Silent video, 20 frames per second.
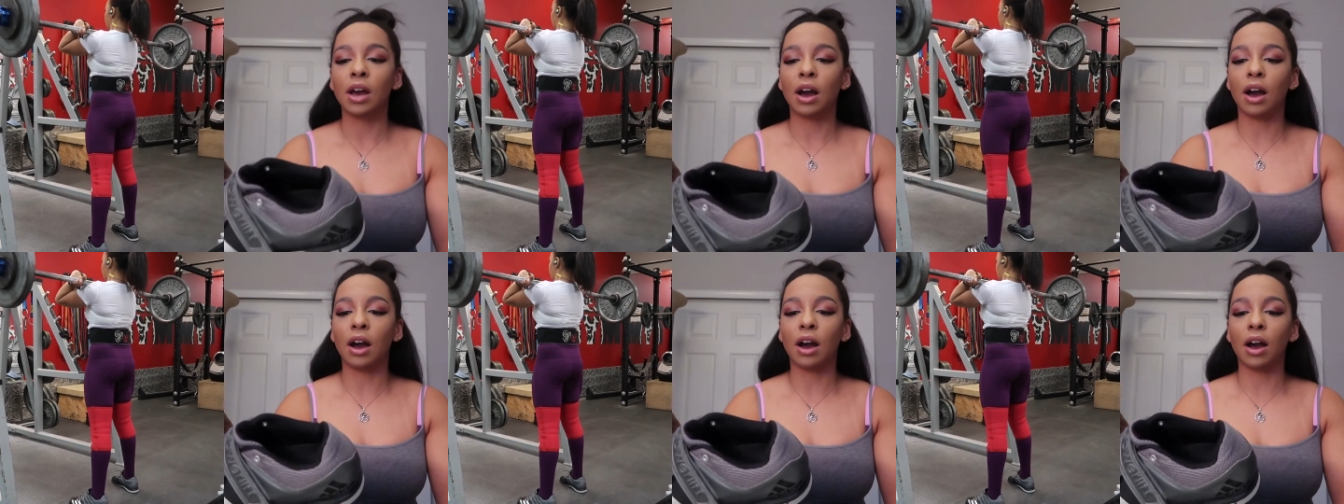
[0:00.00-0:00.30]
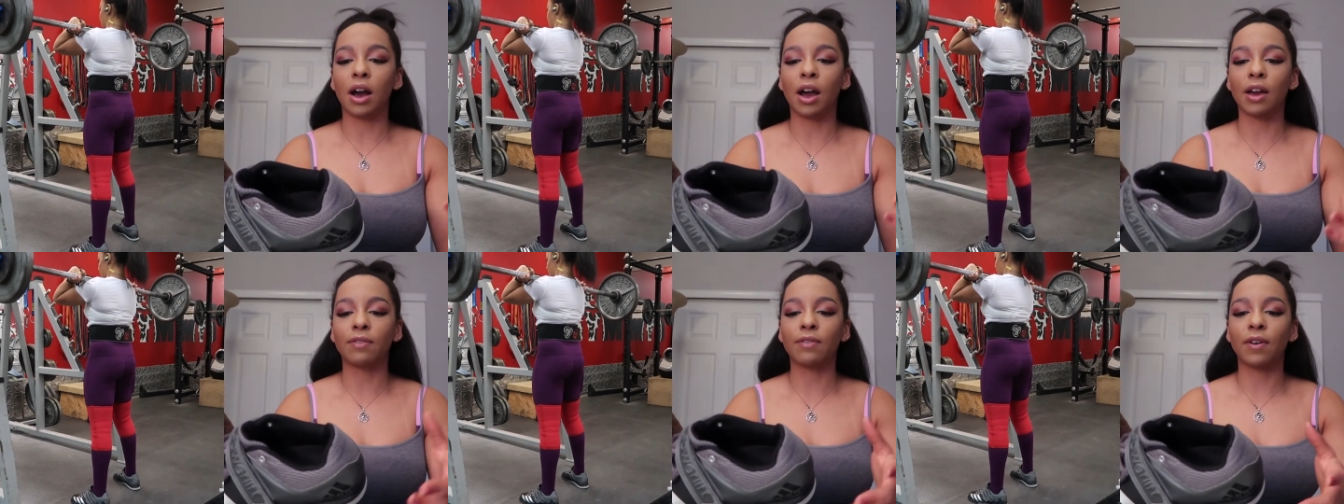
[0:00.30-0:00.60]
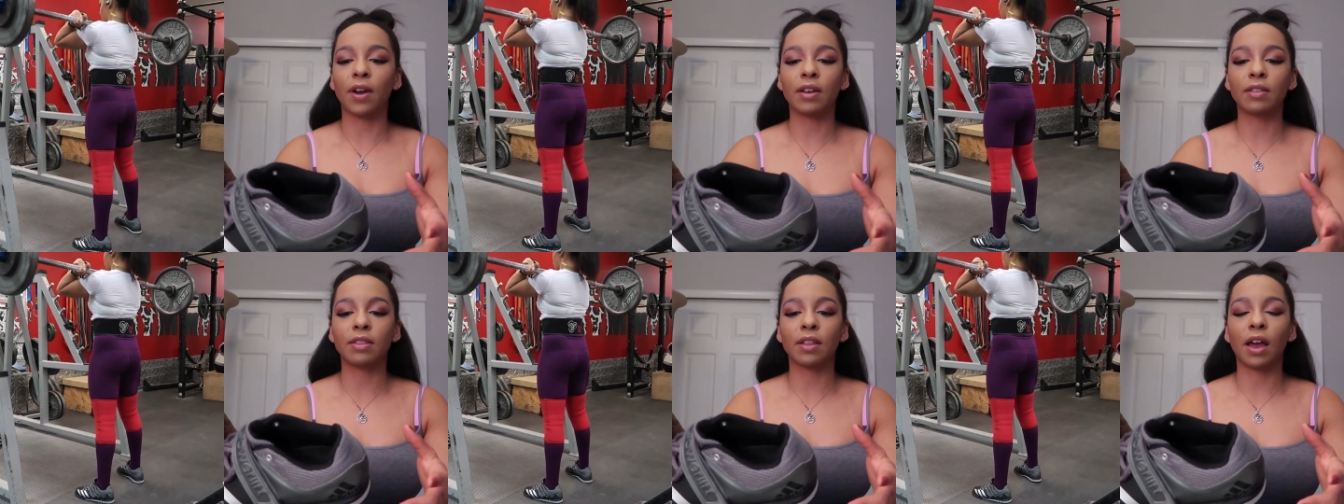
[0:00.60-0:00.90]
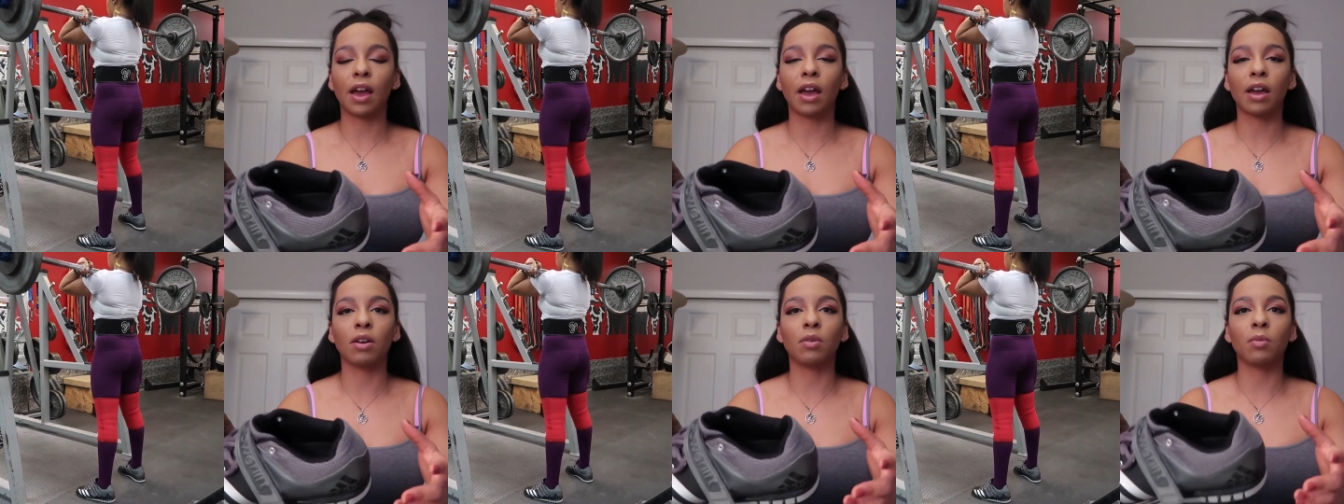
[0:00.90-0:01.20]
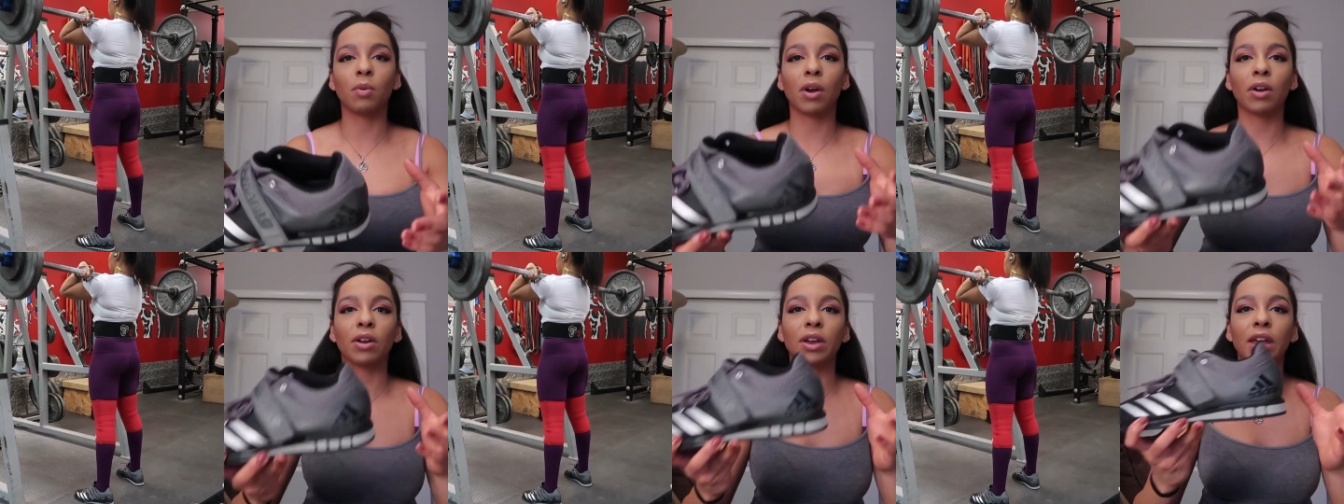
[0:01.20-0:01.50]
I find that
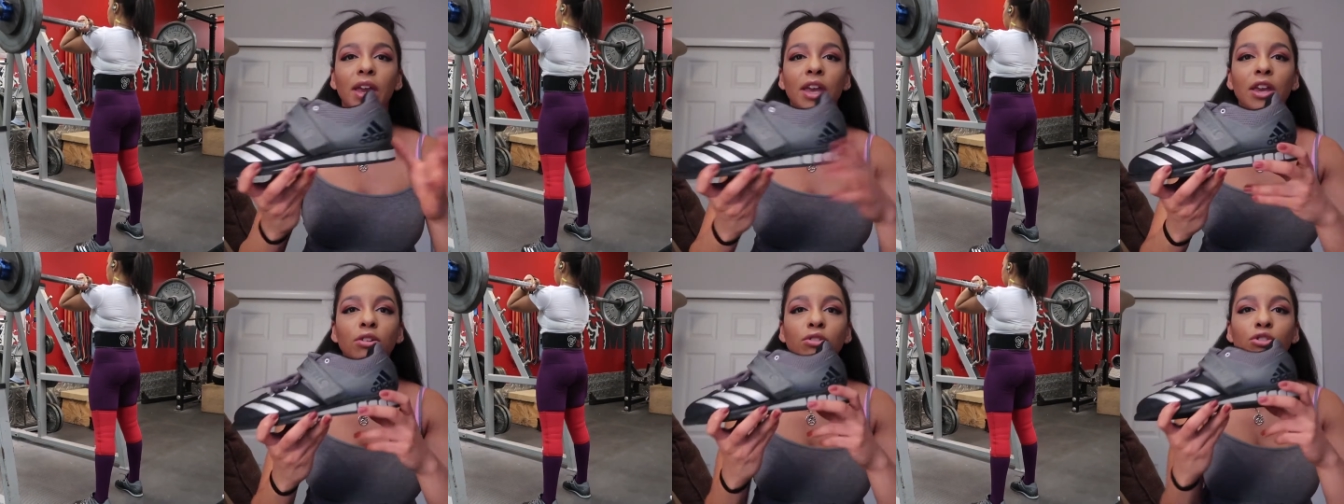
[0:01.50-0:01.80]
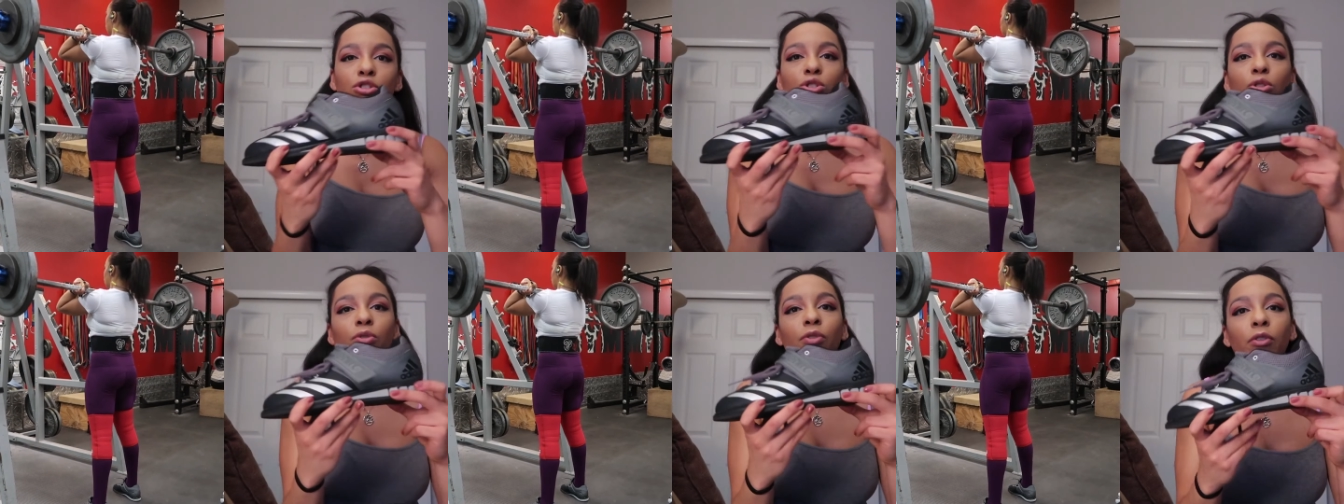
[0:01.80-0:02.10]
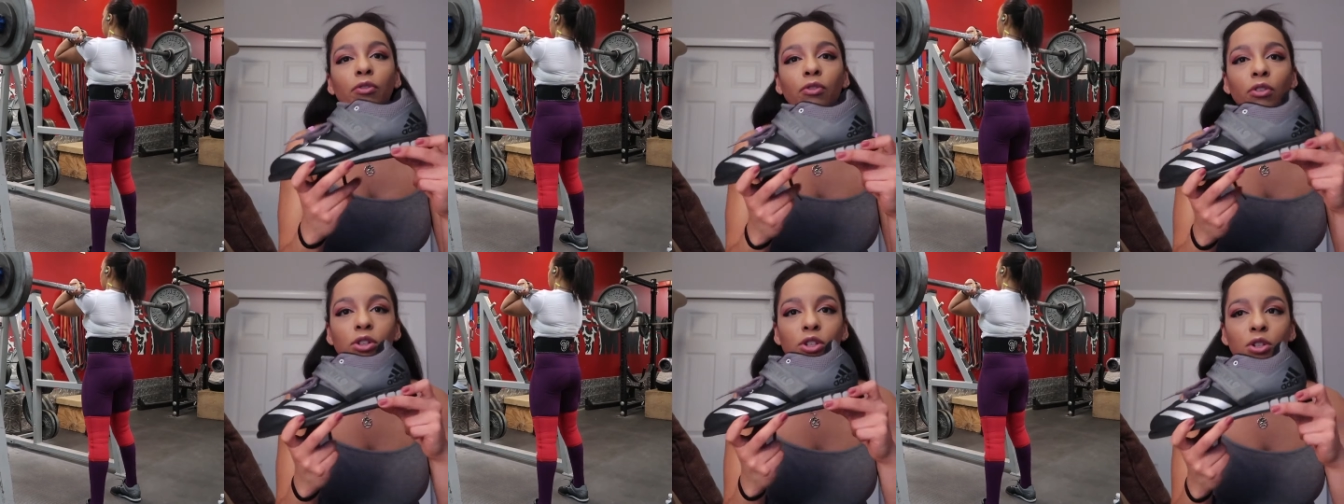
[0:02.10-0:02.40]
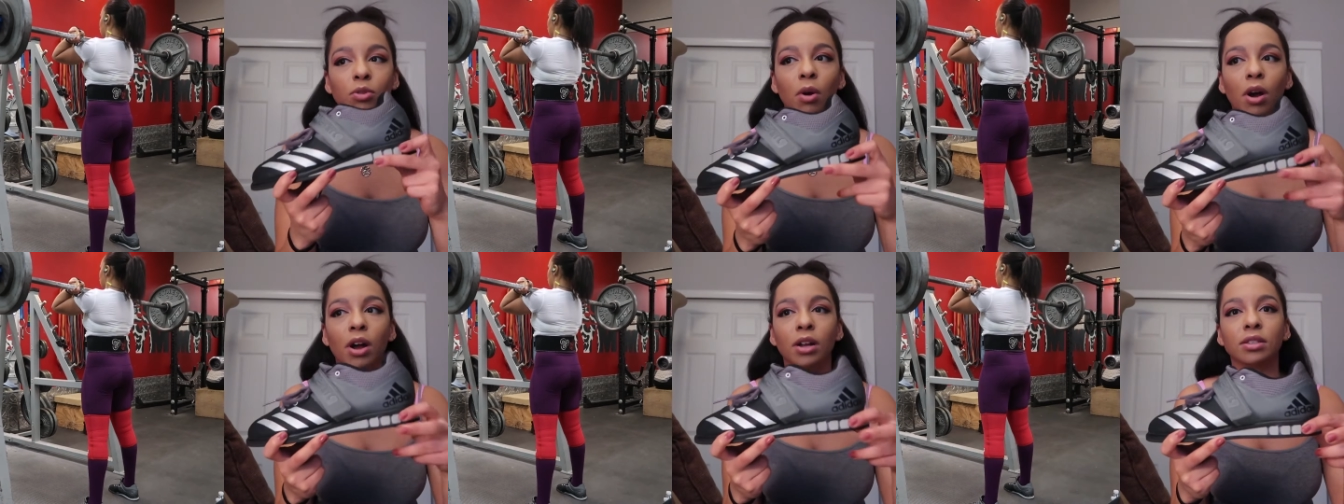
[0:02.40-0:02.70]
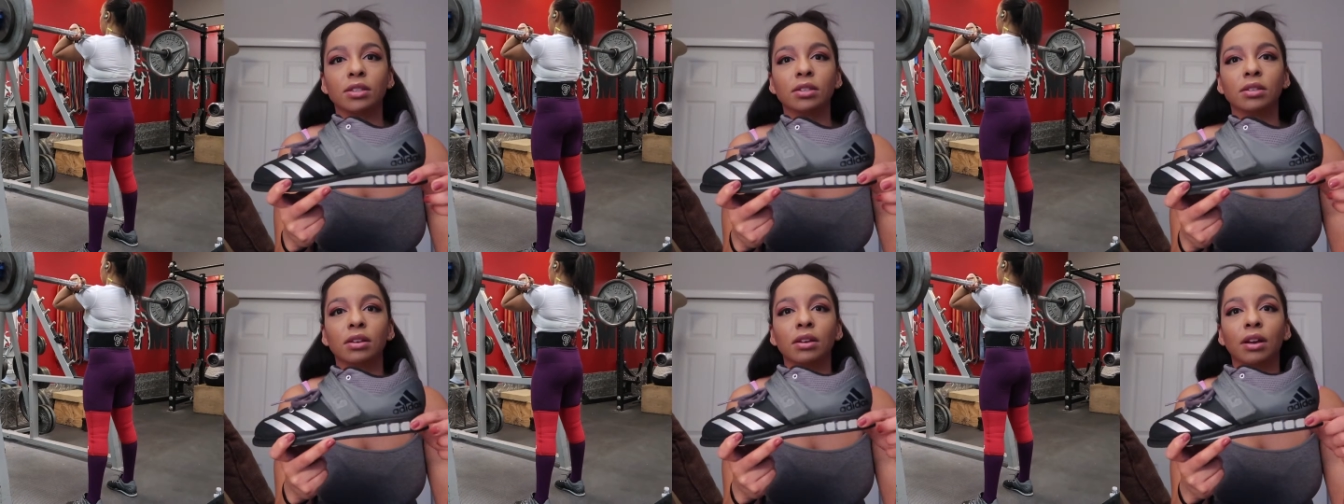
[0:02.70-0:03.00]
wearing a heeled shoe for front
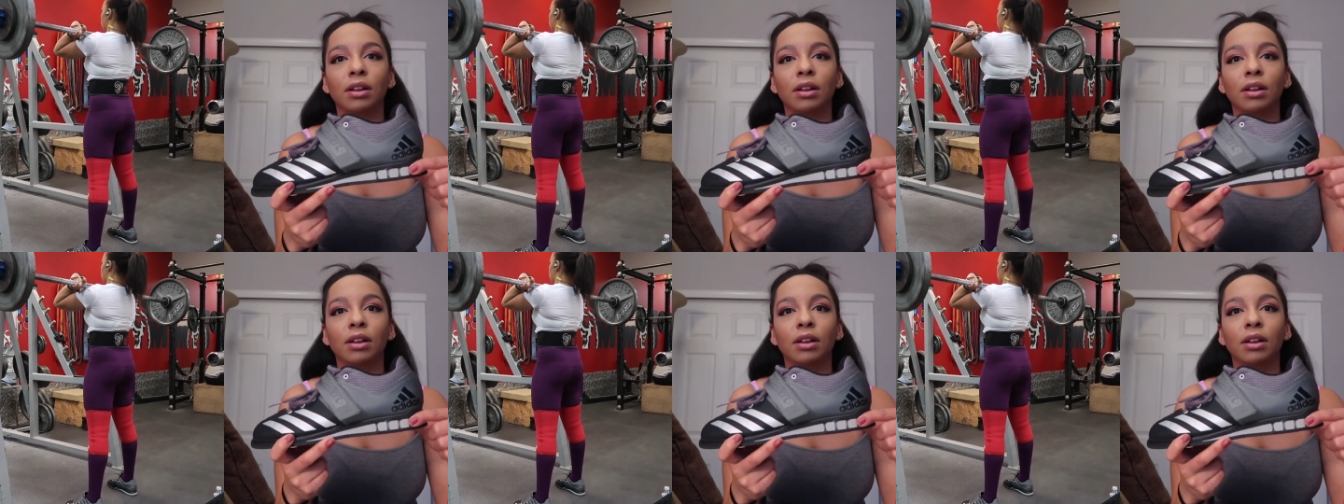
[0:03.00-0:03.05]
squats